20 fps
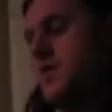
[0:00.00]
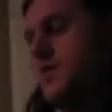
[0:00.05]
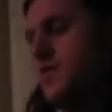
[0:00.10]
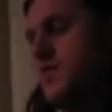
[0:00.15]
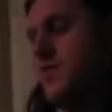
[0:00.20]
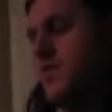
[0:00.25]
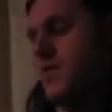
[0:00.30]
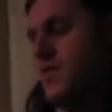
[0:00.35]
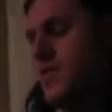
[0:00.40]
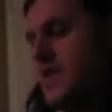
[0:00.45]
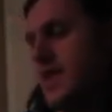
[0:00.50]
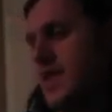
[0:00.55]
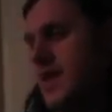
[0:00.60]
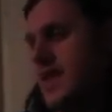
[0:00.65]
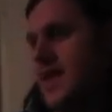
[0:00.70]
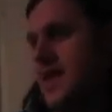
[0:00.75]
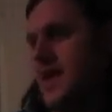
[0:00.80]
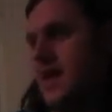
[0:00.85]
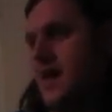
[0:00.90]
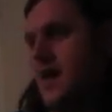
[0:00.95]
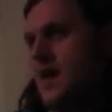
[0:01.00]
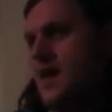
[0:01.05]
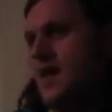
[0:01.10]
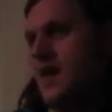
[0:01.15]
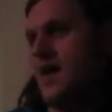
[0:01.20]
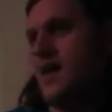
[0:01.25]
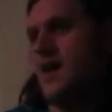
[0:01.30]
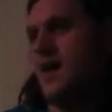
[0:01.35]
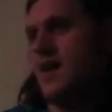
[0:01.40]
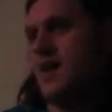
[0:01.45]
For the
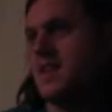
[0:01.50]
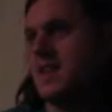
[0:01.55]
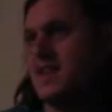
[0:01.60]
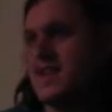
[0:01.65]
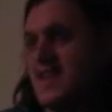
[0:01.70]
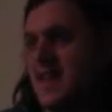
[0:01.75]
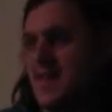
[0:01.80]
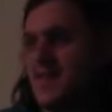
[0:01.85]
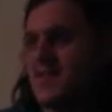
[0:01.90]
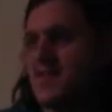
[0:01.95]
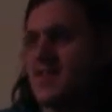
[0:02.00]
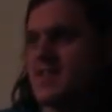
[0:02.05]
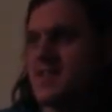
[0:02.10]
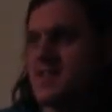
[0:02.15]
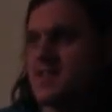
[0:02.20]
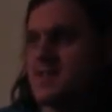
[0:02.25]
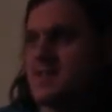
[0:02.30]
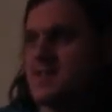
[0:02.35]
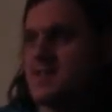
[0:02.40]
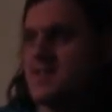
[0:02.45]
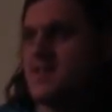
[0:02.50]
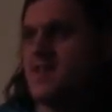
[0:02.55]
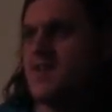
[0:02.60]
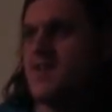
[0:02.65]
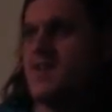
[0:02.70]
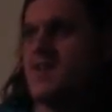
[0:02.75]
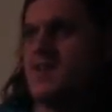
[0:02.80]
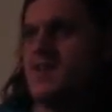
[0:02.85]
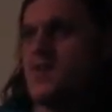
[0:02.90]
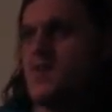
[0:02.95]
11,
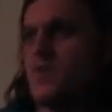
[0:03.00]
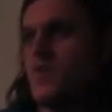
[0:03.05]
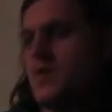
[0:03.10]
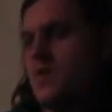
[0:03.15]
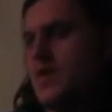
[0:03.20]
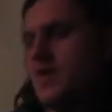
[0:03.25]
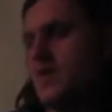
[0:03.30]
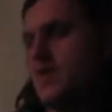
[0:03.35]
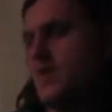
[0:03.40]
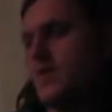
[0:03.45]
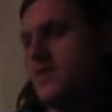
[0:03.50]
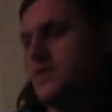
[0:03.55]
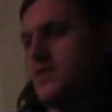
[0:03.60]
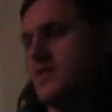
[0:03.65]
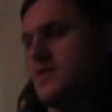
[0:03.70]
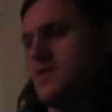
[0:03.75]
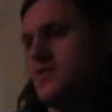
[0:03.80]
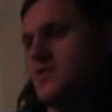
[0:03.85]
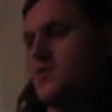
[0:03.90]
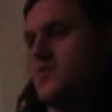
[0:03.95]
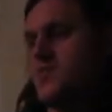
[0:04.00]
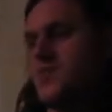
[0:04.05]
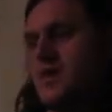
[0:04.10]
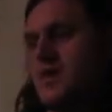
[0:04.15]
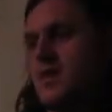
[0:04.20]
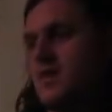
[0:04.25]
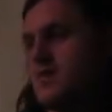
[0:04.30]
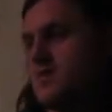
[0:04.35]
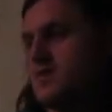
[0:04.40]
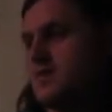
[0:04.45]
we are going to do 2
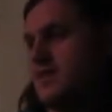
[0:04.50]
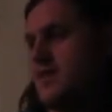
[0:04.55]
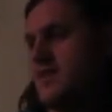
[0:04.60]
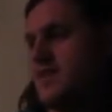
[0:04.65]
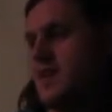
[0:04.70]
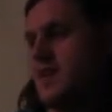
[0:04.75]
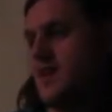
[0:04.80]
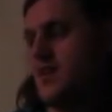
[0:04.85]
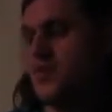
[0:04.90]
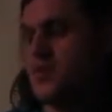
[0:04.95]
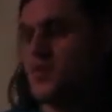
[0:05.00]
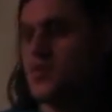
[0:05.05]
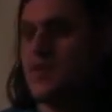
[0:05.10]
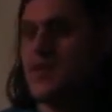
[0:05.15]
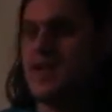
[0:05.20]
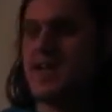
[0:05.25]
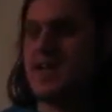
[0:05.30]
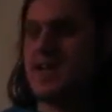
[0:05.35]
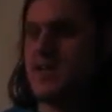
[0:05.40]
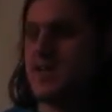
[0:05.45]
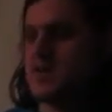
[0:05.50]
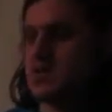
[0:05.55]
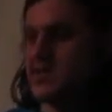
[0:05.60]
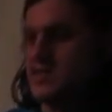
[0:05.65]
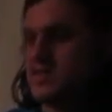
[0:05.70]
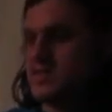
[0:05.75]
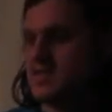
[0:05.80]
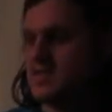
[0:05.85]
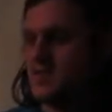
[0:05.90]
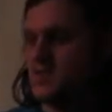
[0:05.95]
paradiddles and then a 3,
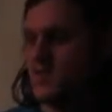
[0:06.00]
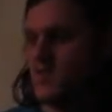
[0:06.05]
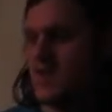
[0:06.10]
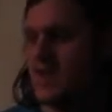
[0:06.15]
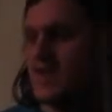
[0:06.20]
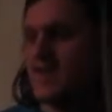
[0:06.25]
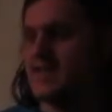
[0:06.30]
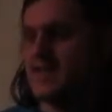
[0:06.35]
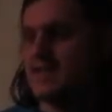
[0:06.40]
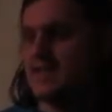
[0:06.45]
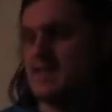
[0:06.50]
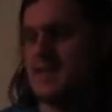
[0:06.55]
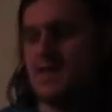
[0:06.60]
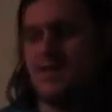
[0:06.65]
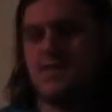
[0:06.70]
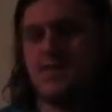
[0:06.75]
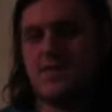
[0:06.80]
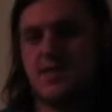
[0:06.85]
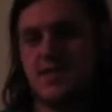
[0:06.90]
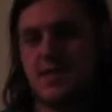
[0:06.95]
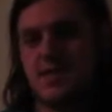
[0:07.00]
just as right, left.